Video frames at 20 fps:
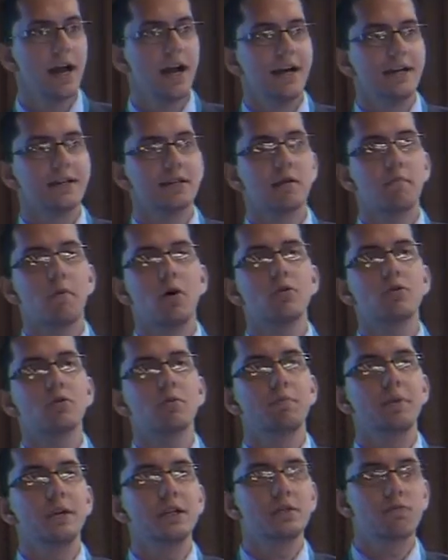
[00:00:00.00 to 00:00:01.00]
is about
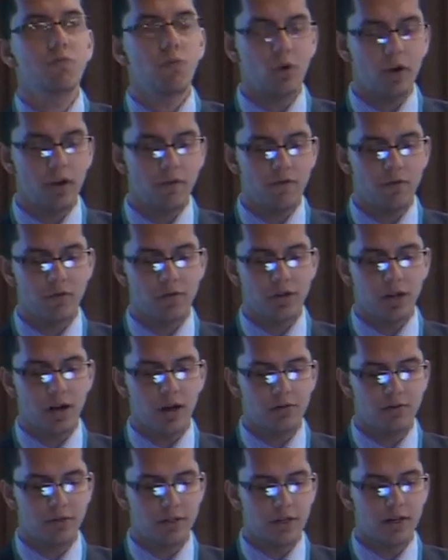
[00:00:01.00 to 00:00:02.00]
rupees
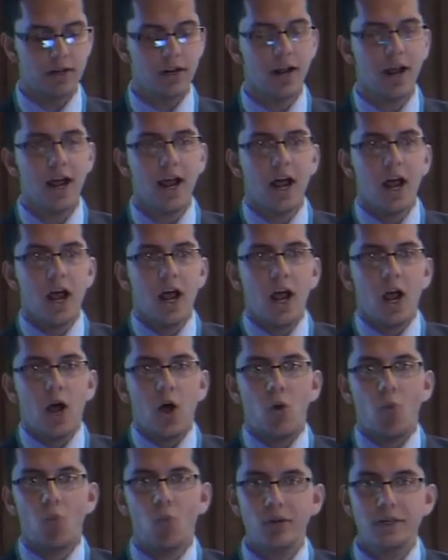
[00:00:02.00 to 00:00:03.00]
44,000,
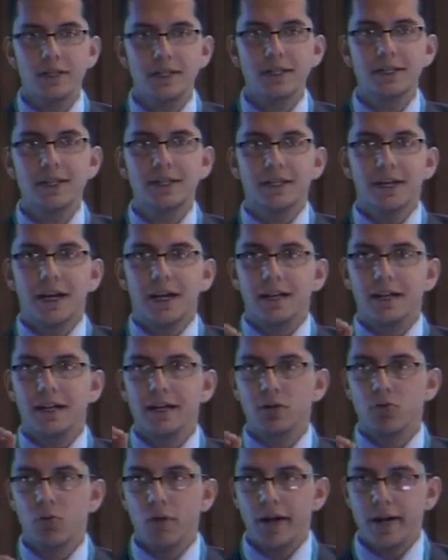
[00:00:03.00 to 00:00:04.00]
which is the
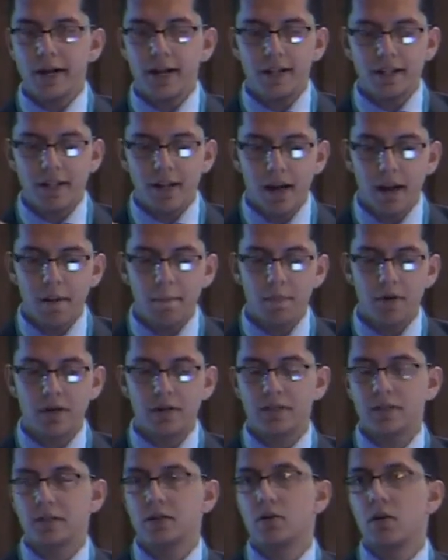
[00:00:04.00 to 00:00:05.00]

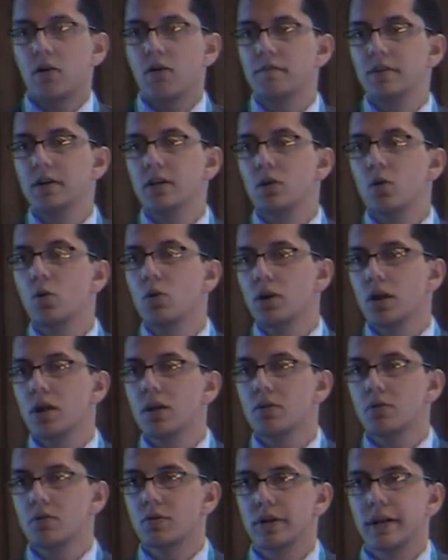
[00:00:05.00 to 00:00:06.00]
23% of the
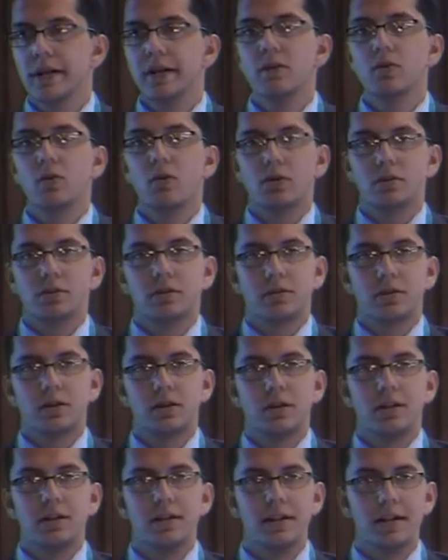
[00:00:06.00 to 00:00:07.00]
total cooking cost.
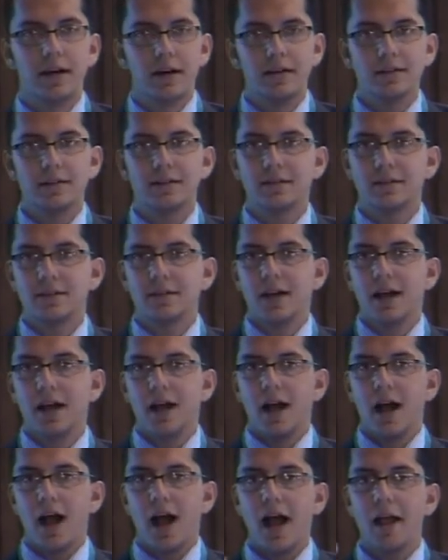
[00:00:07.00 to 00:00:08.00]
Thus,
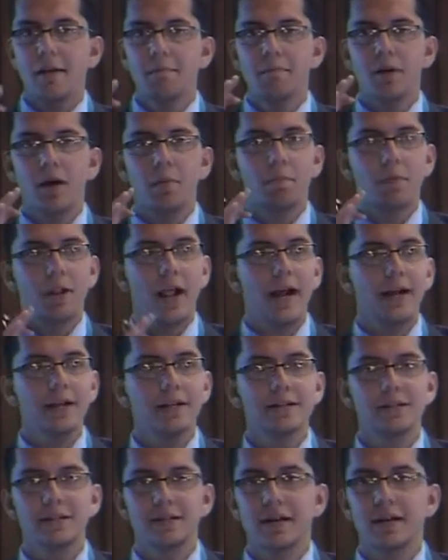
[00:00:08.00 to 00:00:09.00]
I'm applying
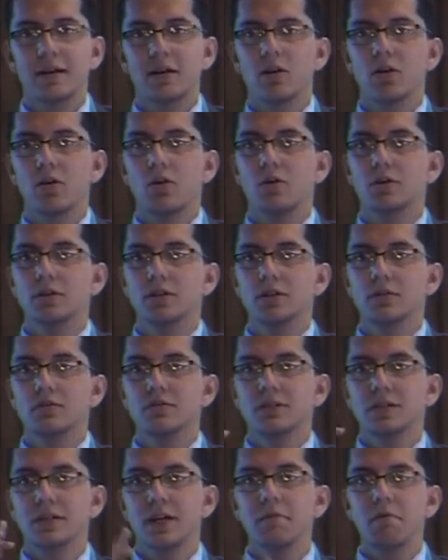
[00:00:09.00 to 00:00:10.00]
this technology to
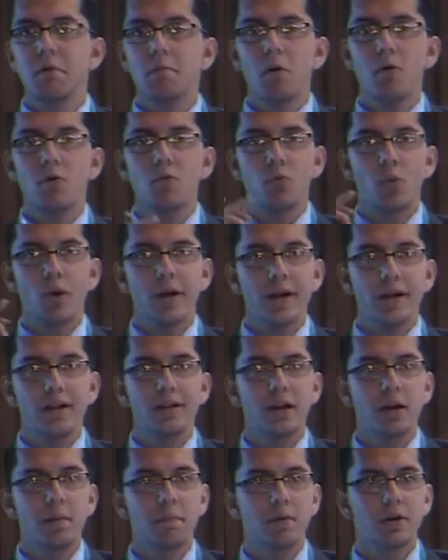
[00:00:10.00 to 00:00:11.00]
save about
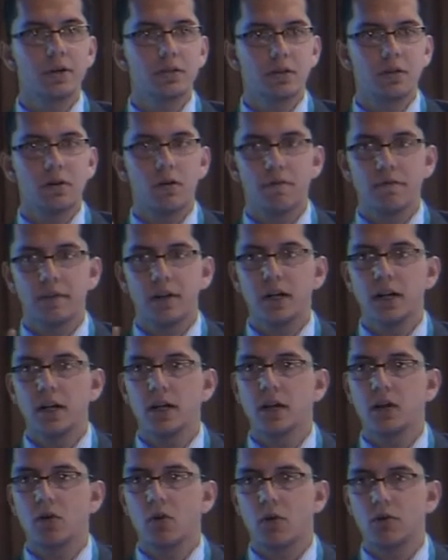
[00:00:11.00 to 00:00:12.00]
23% of
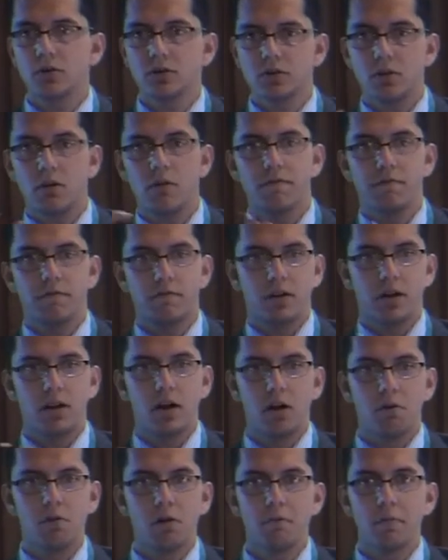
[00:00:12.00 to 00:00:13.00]
the cost of the
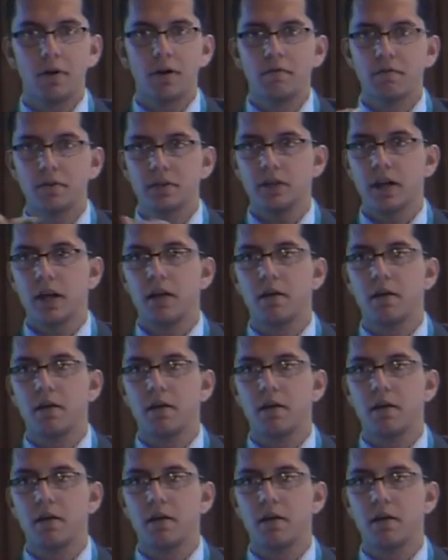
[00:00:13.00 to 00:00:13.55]
government which